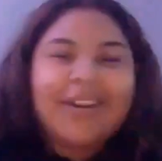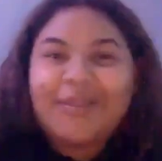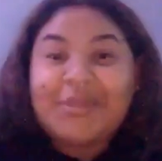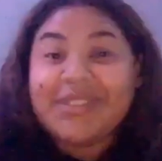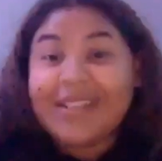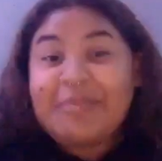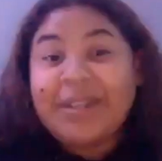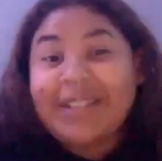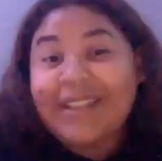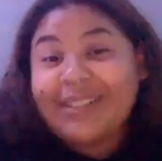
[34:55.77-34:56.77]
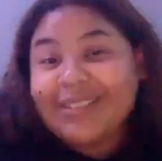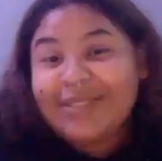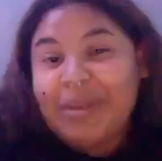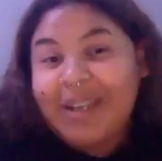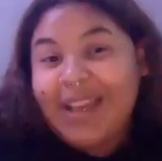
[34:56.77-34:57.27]
Um, does anybody else
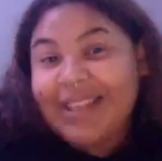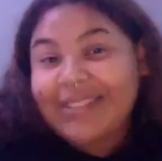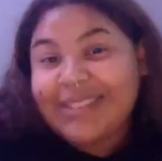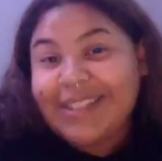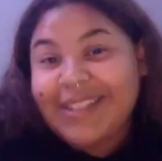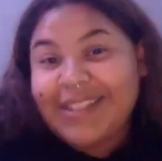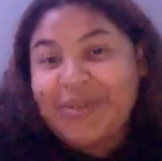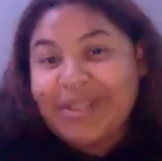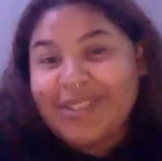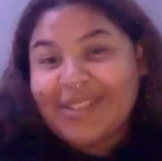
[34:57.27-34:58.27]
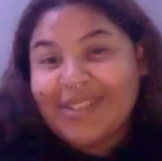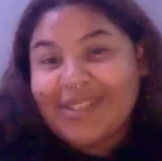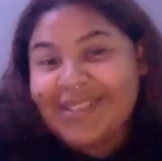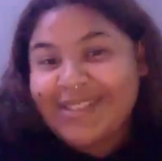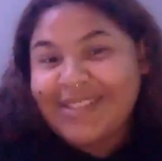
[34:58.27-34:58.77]
want to ask any
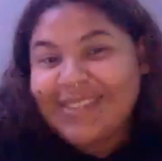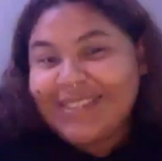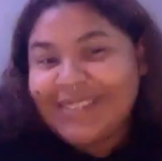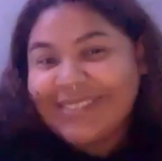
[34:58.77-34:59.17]
questions?